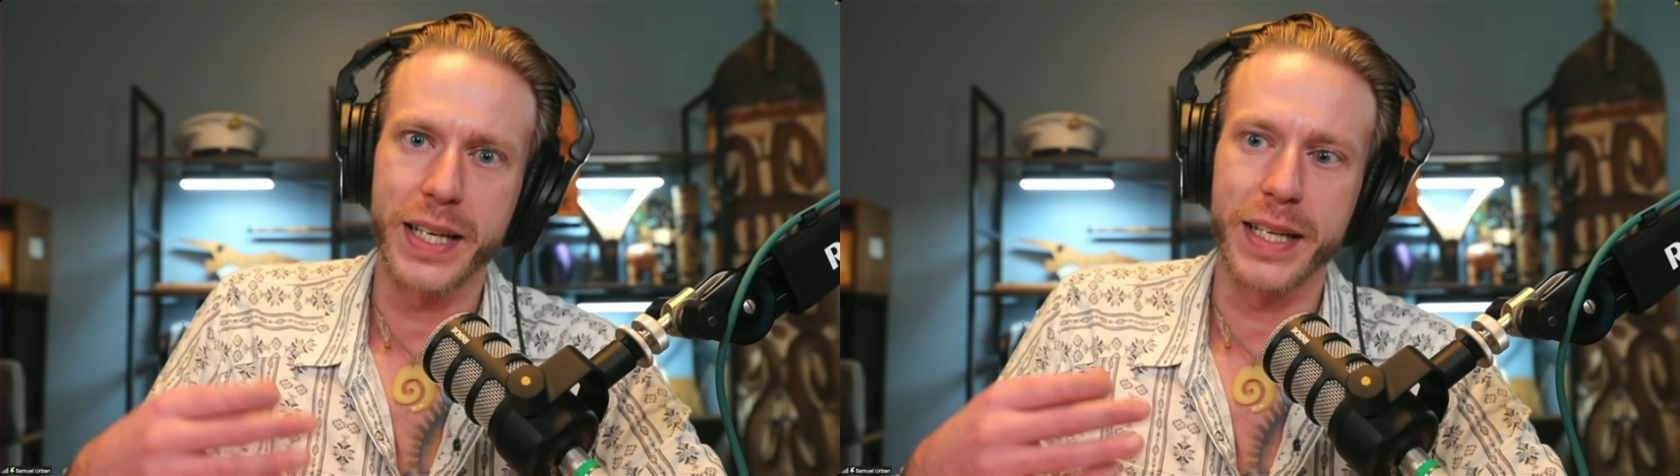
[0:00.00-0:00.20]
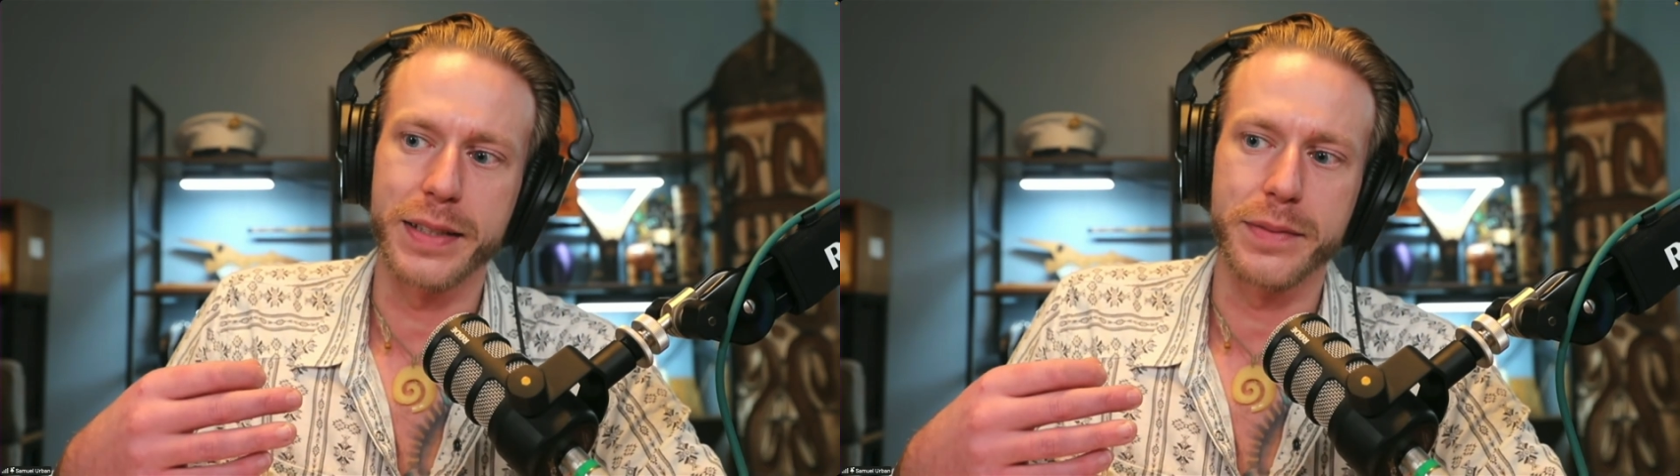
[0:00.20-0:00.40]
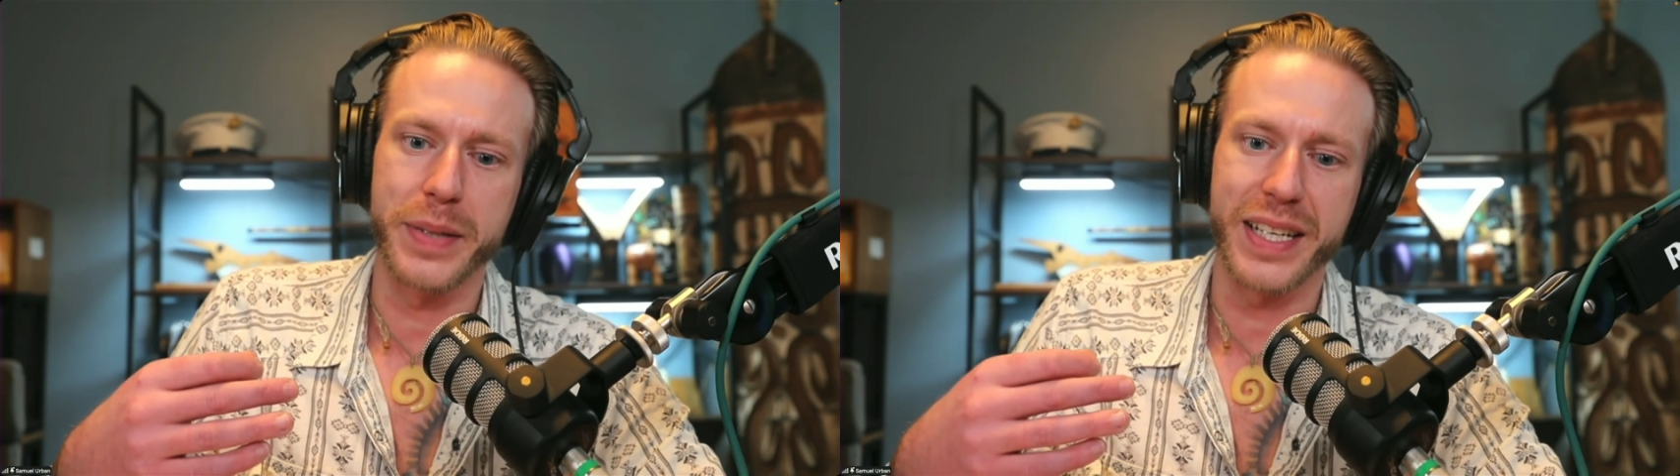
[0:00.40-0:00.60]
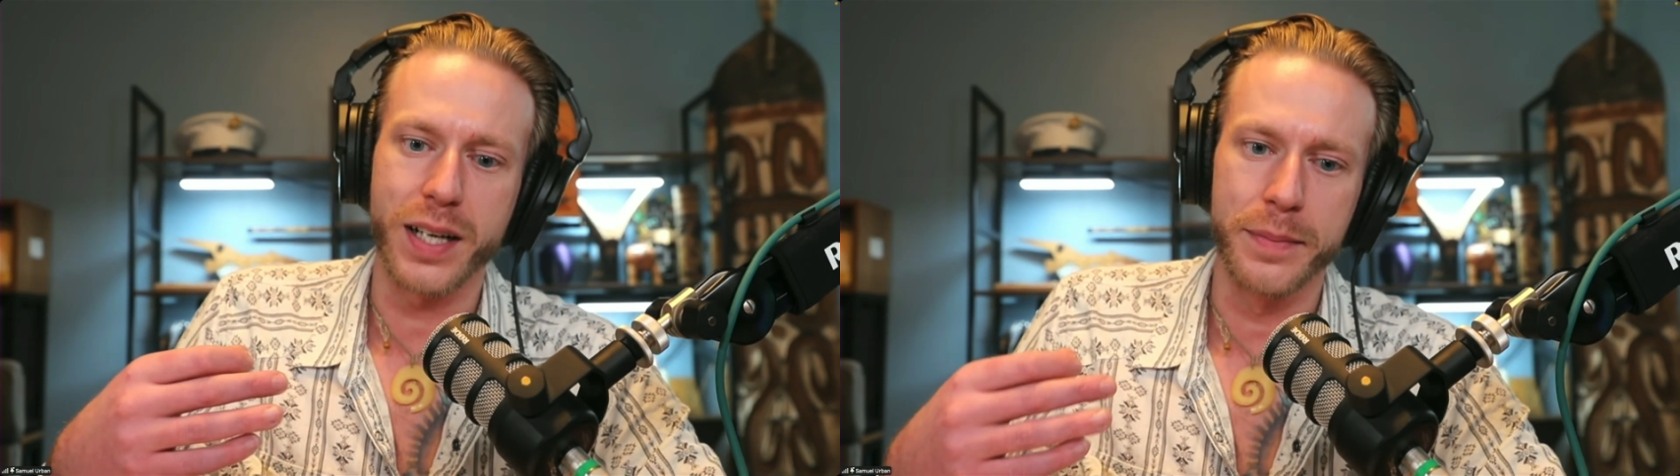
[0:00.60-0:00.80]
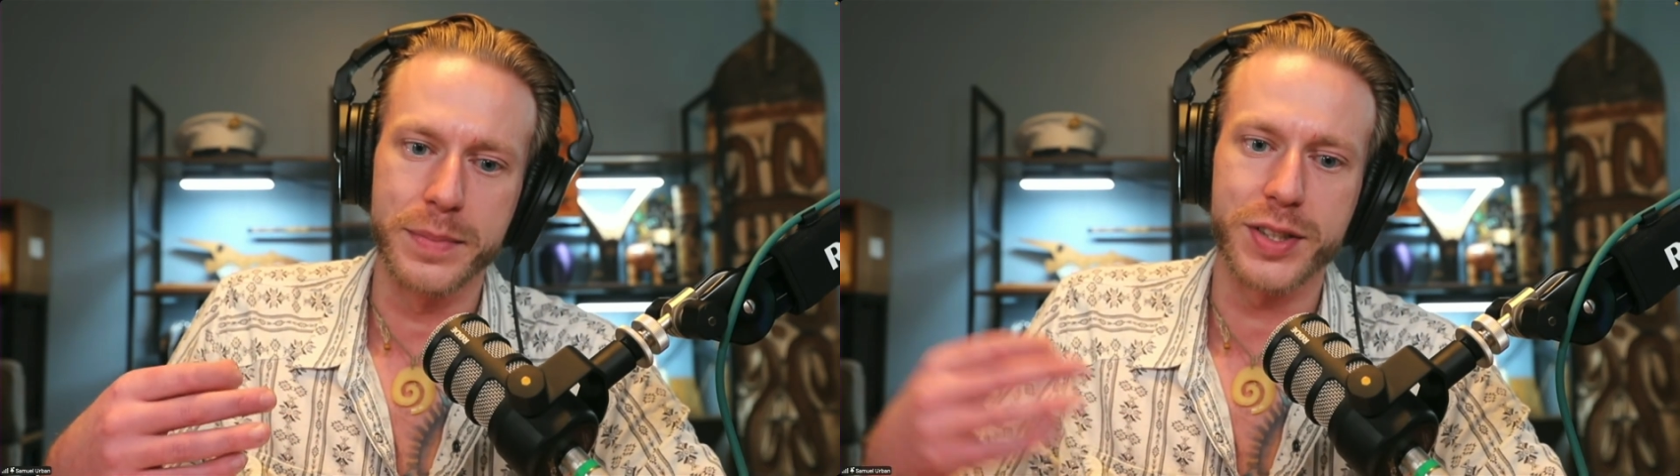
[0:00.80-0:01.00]
it
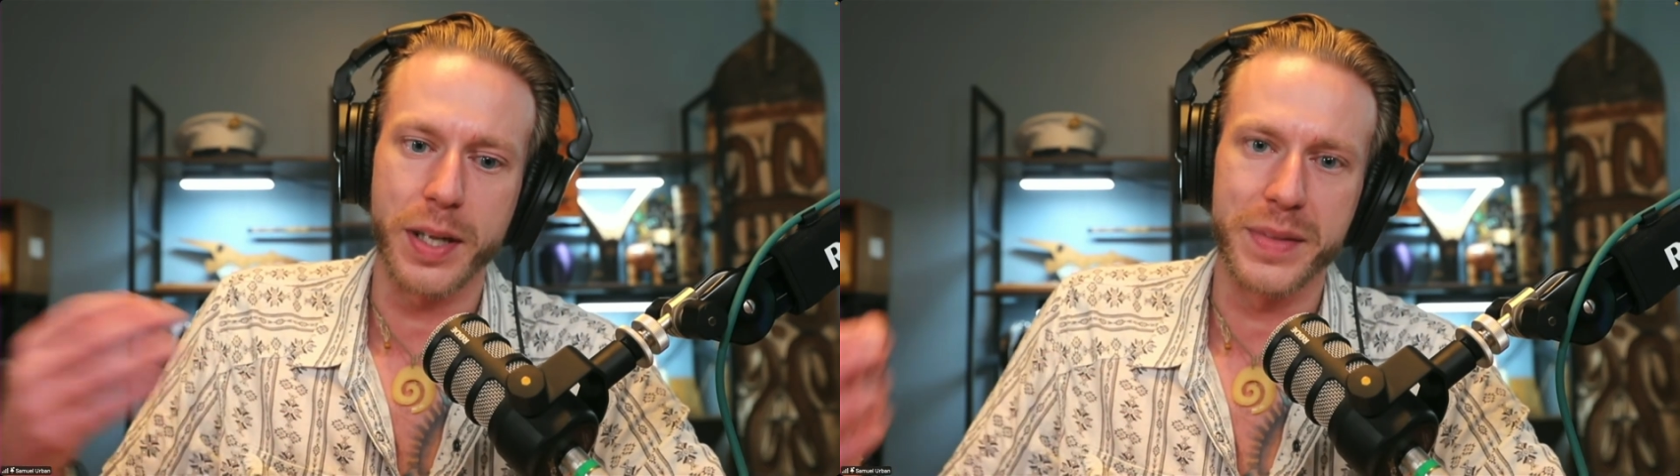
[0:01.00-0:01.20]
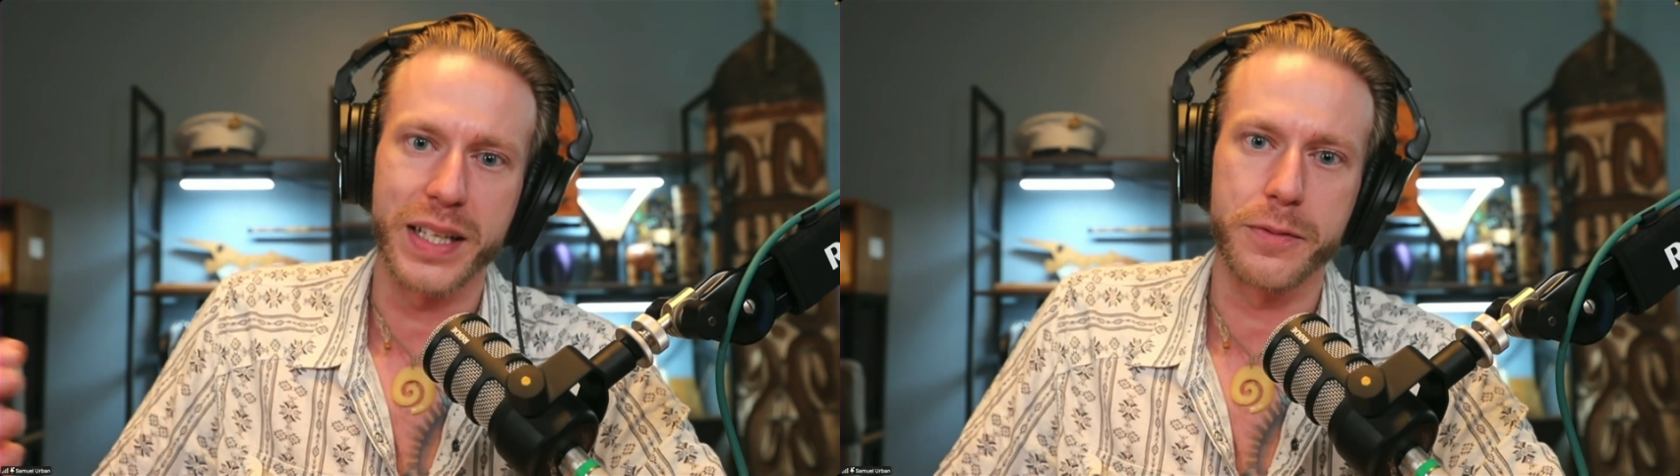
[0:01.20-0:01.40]
becomes something